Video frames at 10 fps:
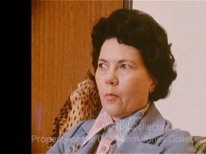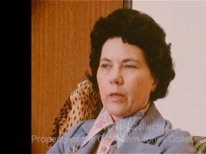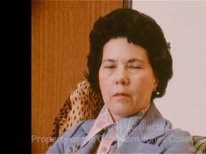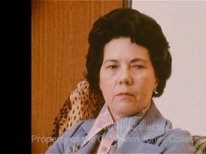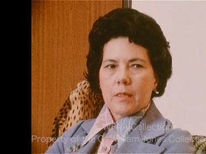
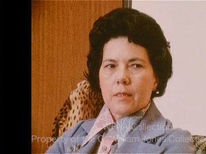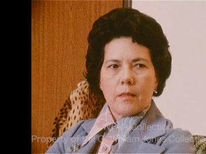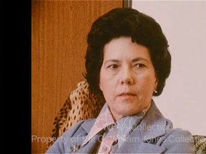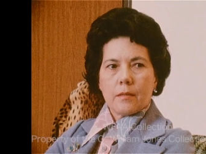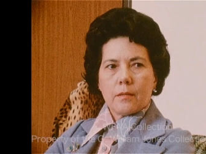We don't
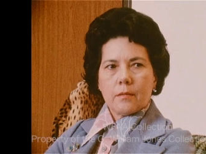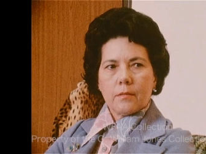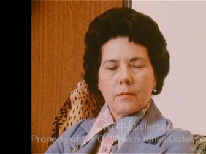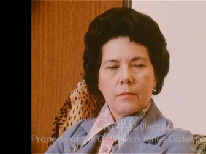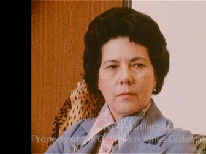discuss it.
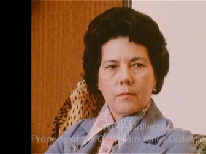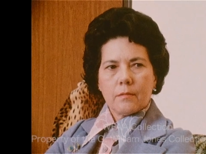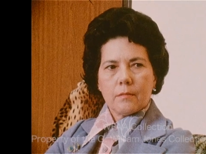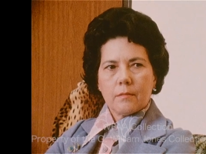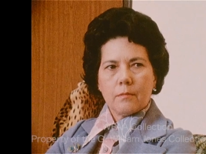
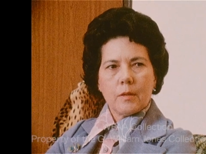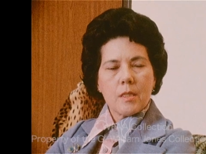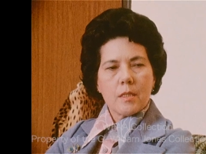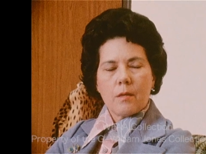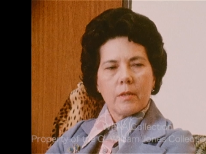
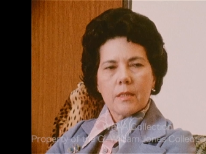Please don't